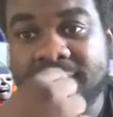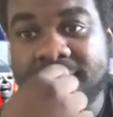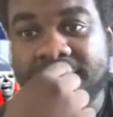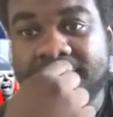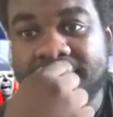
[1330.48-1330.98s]

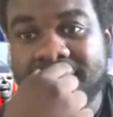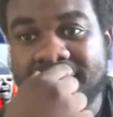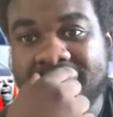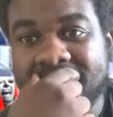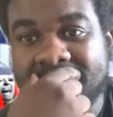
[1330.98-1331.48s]

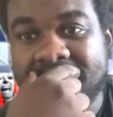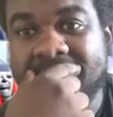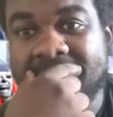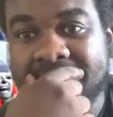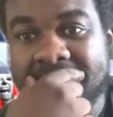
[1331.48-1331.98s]

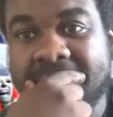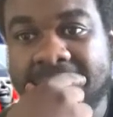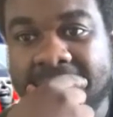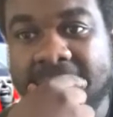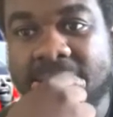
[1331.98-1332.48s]

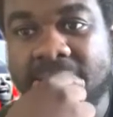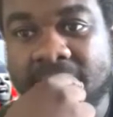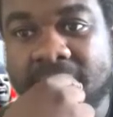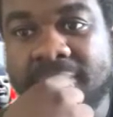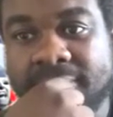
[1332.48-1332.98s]

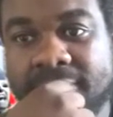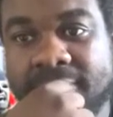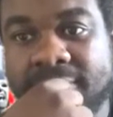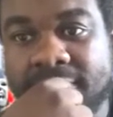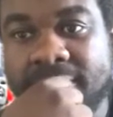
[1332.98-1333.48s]

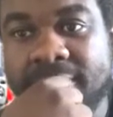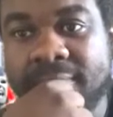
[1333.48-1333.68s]
(not speaking)